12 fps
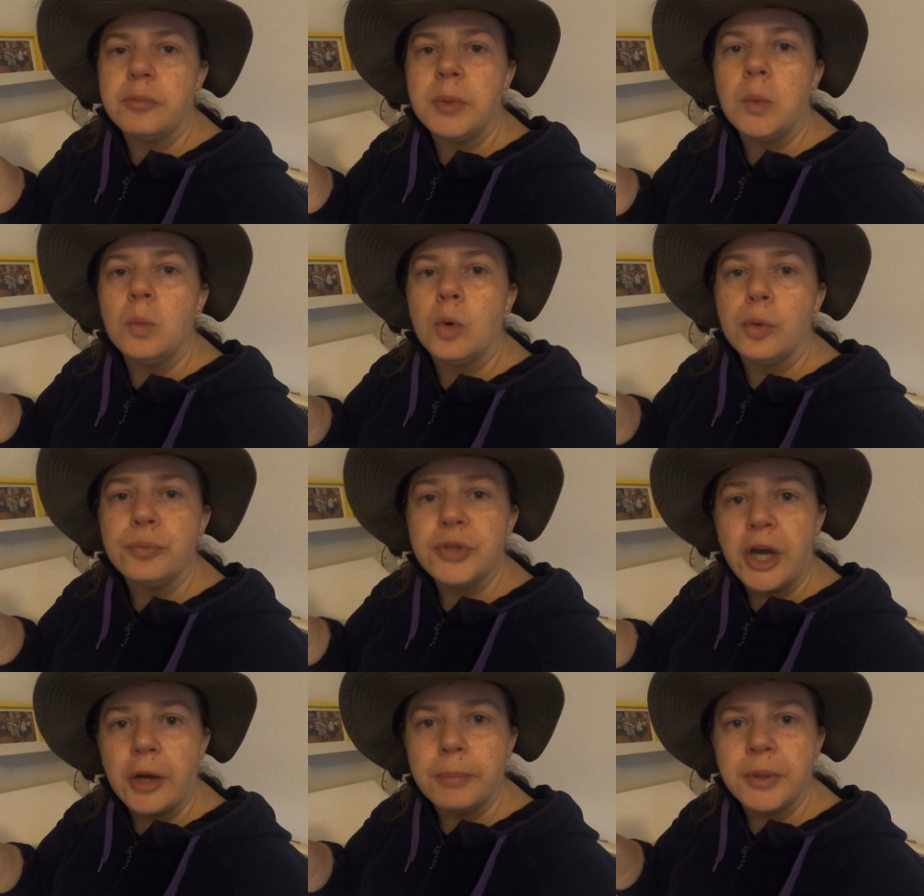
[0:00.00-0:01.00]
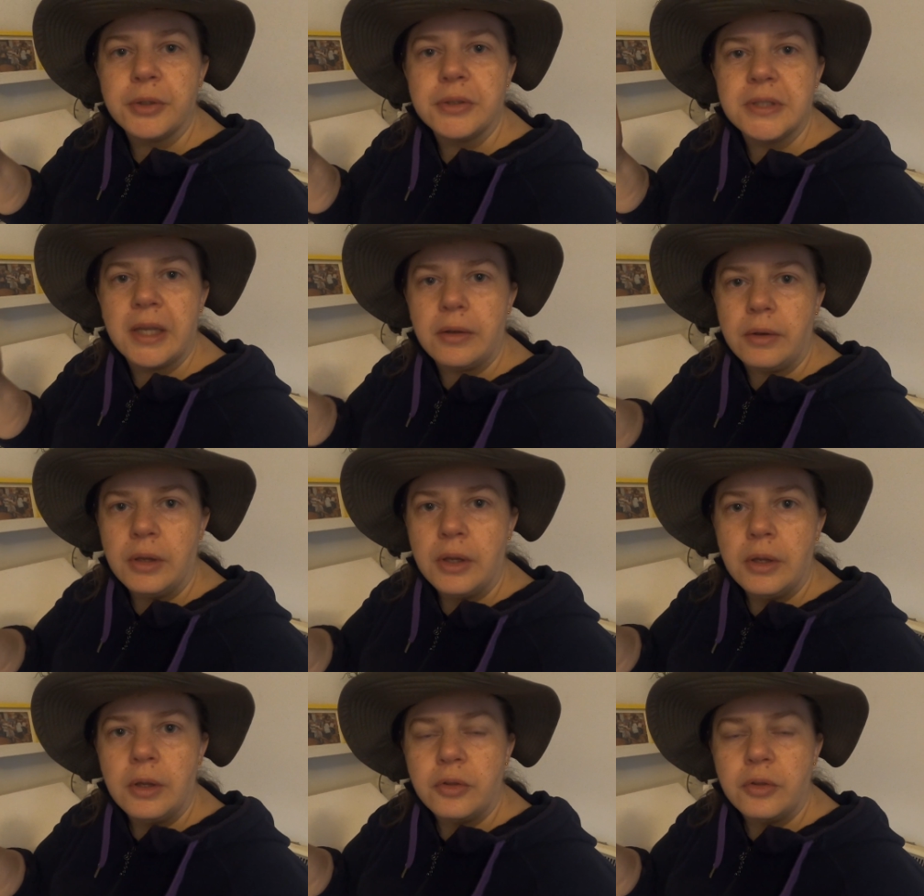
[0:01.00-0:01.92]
have been warmed up because then